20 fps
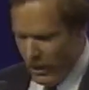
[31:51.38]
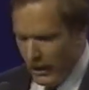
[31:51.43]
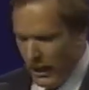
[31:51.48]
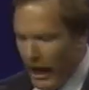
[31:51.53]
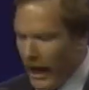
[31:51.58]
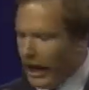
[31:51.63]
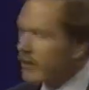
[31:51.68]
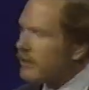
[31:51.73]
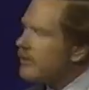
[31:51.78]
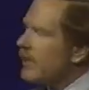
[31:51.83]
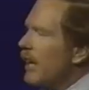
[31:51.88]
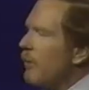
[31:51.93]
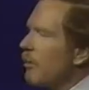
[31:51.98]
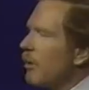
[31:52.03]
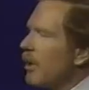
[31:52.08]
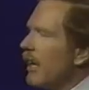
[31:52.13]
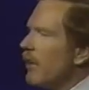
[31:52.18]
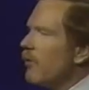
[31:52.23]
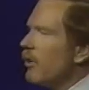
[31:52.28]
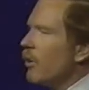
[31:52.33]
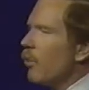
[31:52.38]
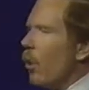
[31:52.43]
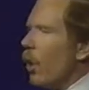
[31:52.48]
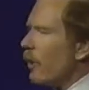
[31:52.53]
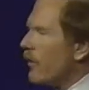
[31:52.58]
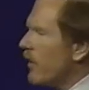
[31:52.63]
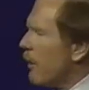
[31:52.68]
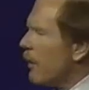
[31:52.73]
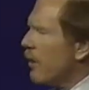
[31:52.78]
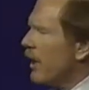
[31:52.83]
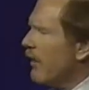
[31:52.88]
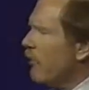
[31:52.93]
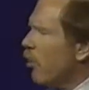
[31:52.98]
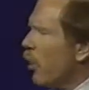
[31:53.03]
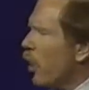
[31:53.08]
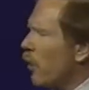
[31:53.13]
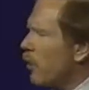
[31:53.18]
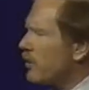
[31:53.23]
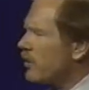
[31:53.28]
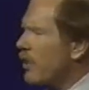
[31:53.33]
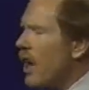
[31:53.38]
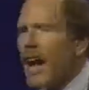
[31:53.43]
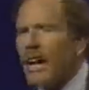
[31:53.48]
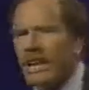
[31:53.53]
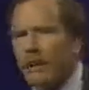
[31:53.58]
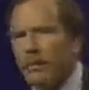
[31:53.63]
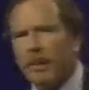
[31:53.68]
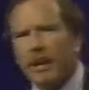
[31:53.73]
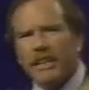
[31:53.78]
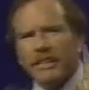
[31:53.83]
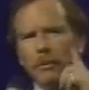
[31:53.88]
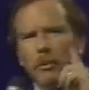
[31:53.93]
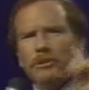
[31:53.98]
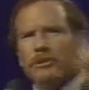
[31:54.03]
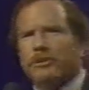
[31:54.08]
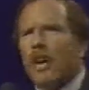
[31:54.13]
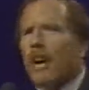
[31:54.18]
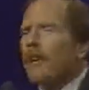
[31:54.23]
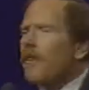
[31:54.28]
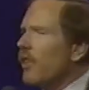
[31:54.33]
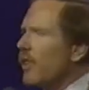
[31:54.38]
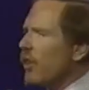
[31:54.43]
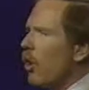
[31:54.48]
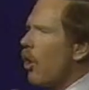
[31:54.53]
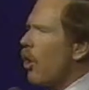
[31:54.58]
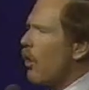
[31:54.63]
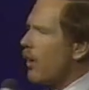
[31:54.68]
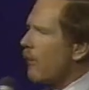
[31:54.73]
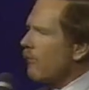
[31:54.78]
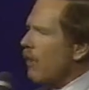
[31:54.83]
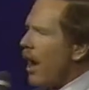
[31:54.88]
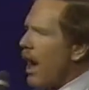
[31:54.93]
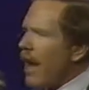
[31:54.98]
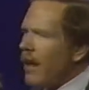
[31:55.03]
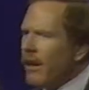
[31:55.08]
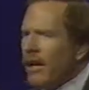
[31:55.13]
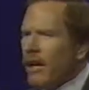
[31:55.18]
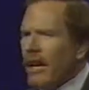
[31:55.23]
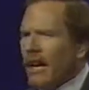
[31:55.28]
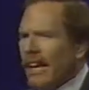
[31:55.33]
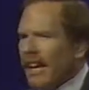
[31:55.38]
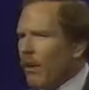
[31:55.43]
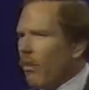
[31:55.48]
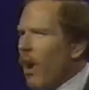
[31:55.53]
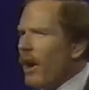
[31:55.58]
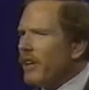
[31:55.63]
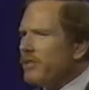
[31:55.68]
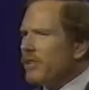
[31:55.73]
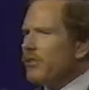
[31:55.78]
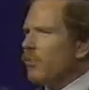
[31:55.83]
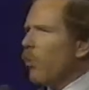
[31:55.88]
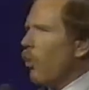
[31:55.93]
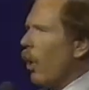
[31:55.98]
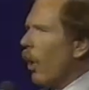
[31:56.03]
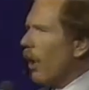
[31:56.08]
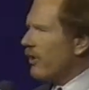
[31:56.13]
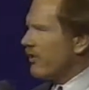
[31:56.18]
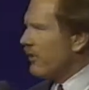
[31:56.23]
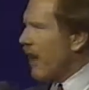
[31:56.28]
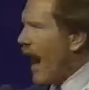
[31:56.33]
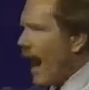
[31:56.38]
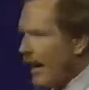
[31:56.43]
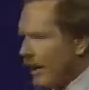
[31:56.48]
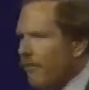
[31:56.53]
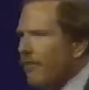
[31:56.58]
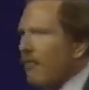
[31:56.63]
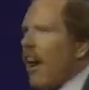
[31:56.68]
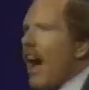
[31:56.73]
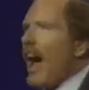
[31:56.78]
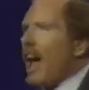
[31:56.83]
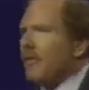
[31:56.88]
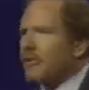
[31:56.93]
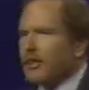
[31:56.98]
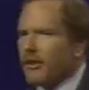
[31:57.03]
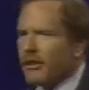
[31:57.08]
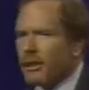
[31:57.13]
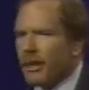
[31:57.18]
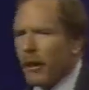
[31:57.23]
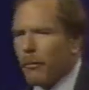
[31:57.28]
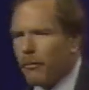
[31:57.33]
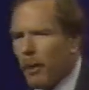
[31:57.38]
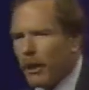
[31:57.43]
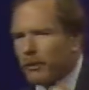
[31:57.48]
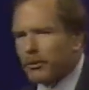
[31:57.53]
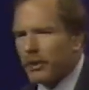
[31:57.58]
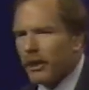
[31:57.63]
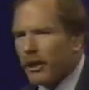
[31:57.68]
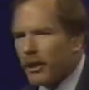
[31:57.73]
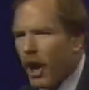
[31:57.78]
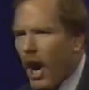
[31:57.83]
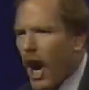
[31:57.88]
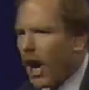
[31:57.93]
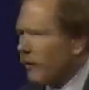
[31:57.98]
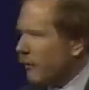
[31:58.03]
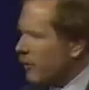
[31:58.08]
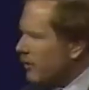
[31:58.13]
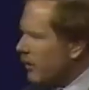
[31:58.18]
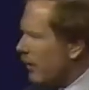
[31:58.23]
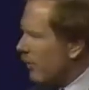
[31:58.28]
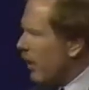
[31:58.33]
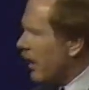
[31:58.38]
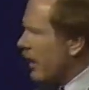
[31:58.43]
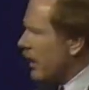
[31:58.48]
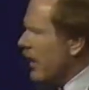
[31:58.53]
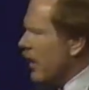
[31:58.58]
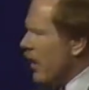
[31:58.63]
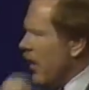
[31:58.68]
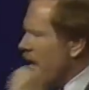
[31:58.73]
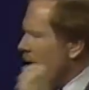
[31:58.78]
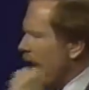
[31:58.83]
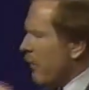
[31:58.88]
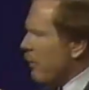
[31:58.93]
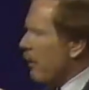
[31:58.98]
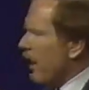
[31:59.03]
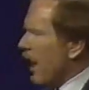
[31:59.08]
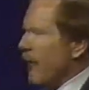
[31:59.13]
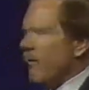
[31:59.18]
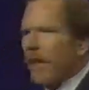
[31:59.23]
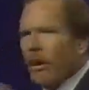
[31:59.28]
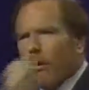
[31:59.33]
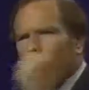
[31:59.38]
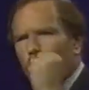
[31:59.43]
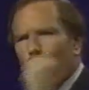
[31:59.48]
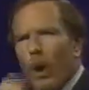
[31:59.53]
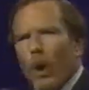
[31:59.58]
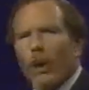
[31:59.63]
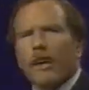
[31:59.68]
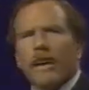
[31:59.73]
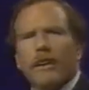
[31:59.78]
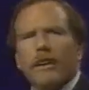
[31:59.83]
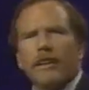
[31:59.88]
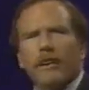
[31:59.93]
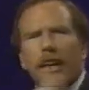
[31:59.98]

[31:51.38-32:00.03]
Yes, they believed in work. They believed work was godly because it was done to the glory of God, and it wasn't work 9 to 5 sitting there punching a card for somebody. They believed they were working